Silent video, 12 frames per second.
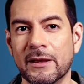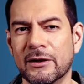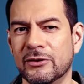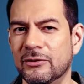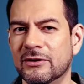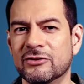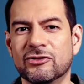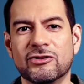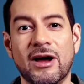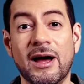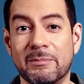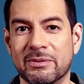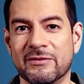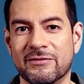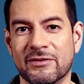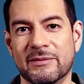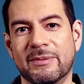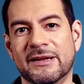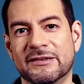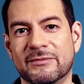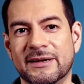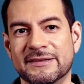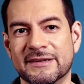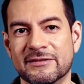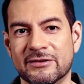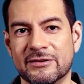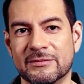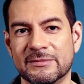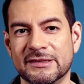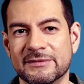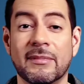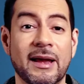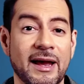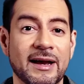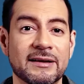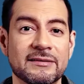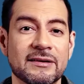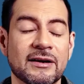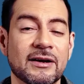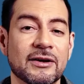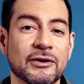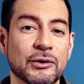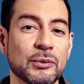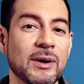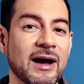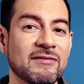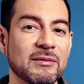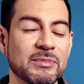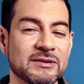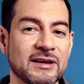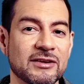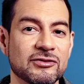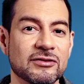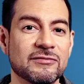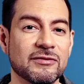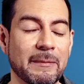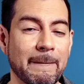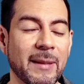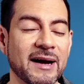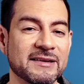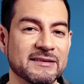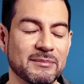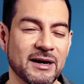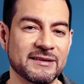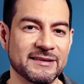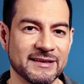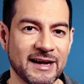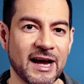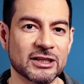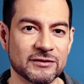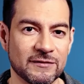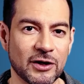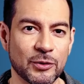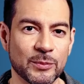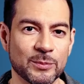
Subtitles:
You can shop for the best rates and terms, and you have the potential for maximizing cash flow.